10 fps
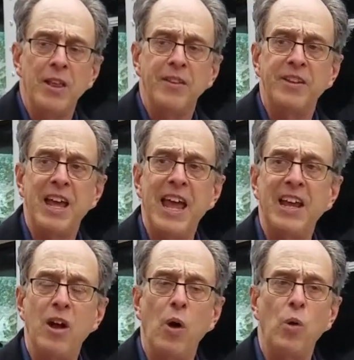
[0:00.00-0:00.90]
The tank
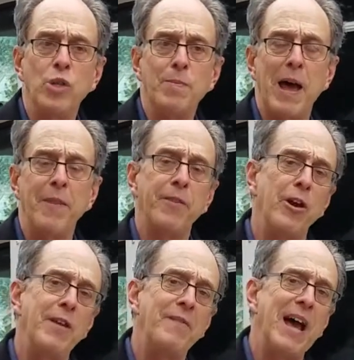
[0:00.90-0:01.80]
holds about
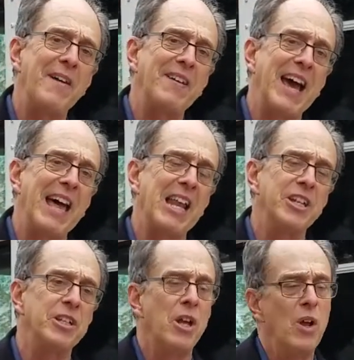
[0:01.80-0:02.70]
35
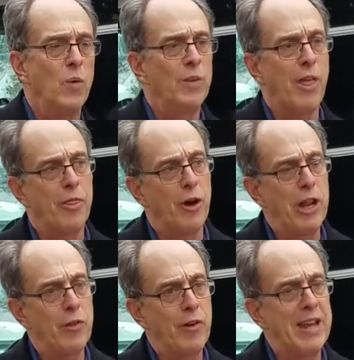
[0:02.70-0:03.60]
gallons with a
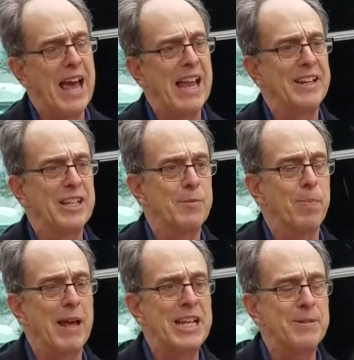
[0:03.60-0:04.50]
33-gallon
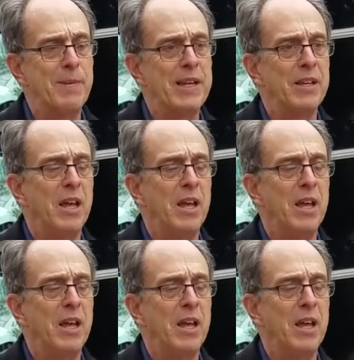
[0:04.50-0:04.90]
displacement.